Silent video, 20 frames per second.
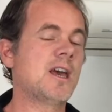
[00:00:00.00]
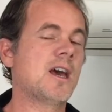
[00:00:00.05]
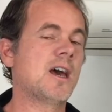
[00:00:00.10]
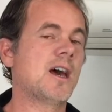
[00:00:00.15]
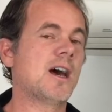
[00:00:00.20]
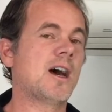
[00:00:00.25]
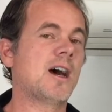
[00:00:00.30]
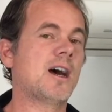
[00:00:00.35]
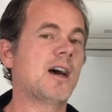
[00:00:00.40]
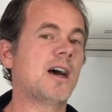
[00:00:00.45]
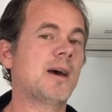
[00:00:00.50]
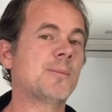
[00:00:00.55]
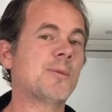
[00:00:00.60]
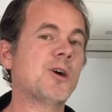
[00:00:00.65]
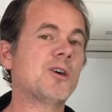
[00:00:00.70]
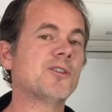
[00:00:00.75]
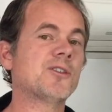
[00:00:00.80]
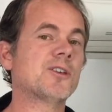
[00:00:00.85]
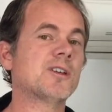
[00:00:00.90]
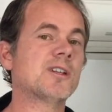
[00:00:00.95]
I'm
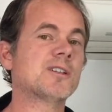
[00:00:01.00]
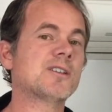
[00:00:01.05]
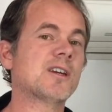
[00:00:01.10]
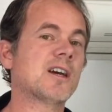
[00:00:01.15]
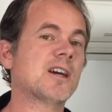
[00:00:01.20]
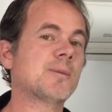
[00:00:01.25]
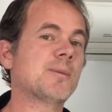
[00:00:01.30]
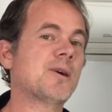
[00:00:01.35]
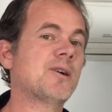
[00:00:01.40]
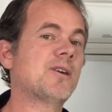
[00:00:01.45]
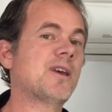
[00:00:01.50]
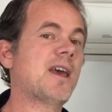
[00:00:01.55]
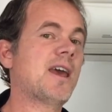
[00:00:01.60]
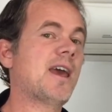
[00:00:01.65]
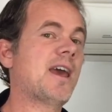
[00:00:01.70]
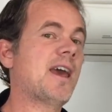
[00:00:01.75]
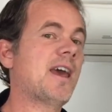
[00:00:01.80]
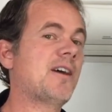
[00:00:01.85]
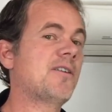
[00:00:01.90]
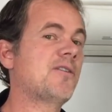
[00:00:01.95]
also going to talk about
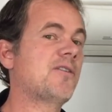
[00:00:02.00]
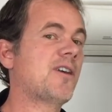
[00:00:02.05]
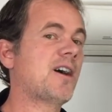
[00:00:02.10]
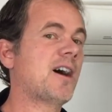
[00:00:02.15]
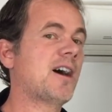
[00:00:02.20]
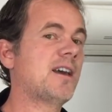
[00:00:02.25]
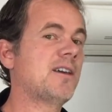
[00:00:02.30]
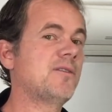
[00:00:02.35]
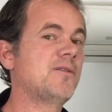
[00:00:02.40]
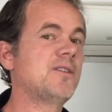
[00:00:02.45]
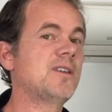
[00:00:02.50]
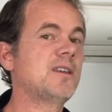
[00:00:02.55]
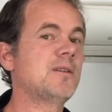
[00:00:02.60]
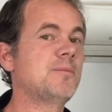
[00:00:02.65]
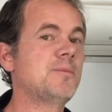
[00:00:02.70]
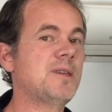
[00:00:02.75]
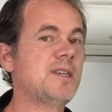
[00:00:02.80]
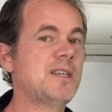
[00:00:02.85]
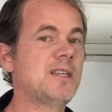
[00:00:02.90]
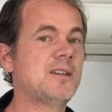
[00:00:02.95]

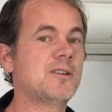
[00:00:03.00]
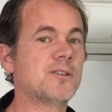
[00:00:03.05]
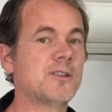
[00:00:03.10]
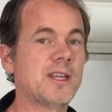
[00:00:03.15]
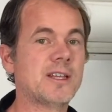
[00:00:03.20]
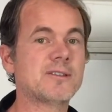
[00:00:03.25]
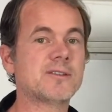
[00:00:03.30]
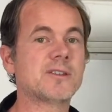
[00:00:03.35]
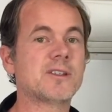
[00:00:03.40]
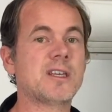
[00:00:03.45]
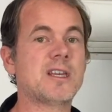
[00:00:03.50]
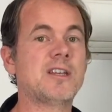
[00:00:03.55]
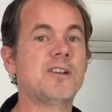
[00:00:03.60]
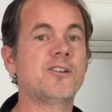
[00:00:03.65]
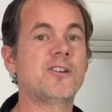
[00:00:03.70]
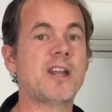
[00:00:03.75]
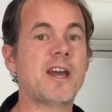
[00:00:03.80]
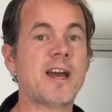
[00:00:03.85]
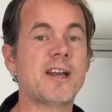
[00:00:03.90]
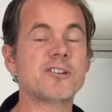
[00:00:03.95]
FIVB, or that's the
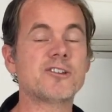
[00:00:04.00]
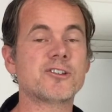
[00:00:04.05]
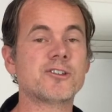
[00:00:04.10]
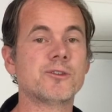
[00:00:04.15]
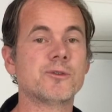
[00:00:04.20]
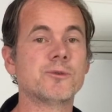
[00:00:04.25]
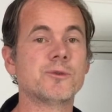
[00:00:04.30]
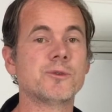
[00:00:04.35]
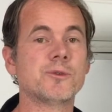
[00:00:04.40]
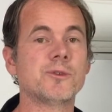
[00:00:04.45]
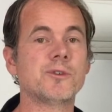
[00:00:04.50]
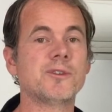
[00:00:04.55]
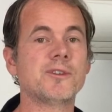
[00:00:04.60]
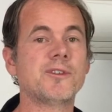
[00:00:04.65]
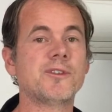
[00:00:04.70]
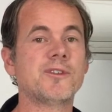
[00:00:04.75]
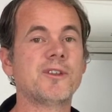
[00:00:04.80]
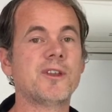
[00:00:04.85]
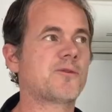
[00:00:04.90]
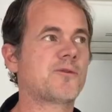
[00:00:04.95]
international
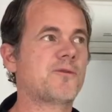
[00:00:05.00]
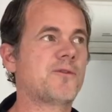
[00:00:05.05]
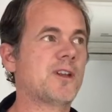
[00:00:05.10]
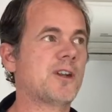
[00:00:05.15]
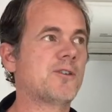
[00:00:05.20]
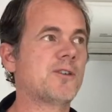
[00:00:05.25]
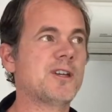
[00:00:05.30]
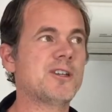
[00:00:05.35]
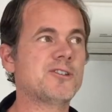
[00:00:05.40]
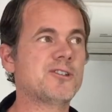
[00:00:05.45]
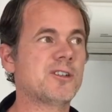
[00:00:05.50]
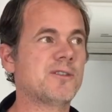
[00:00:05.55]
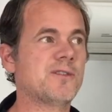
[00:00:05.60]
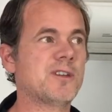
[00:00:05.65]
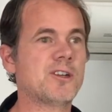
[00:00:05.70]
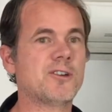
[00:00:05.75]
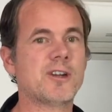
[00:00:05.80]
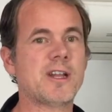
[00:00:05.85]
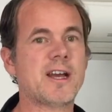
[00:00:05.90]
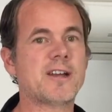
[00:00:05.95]
rules, Federation of
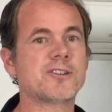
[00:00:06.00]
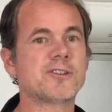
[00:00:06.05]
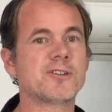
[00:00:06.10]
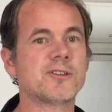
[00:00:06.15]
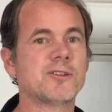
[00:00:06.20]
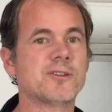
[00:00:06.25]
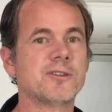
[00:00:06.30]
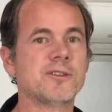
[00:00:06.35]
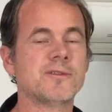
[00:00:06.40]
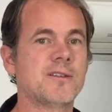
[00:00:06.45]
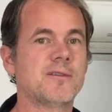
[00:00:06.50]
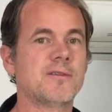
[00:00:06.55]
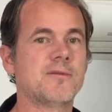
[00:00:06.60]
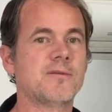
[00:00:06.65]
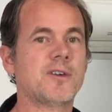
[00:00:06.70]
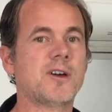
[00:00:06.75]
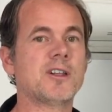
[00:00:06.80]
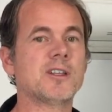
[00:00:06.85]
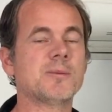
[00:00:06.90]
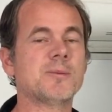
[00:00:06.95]
International
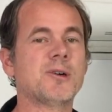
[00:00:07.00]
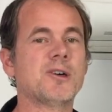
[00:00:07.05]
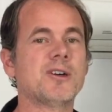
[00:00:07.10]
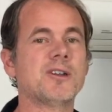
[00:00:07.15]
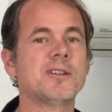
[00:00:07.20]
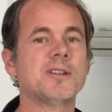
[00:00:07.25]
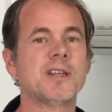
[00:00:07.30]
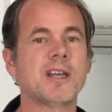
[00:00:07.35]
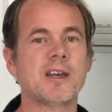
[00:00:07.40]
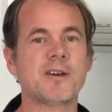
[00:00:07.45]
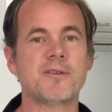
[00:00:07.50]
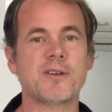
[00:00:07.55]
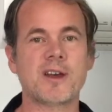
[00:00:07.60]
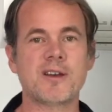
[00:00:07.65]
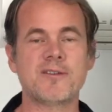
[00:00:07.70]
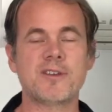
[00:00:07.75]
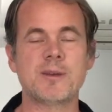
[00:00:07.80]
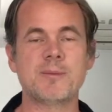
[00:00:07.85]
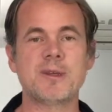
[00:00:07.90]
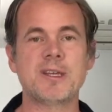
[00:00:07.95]
Volleyball,
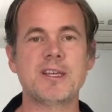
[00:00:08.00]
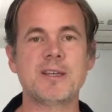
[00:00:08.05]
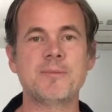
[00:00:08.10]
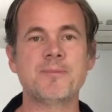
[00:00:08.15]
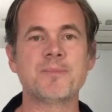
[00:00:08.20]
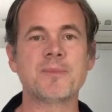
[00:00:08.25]
FIVB.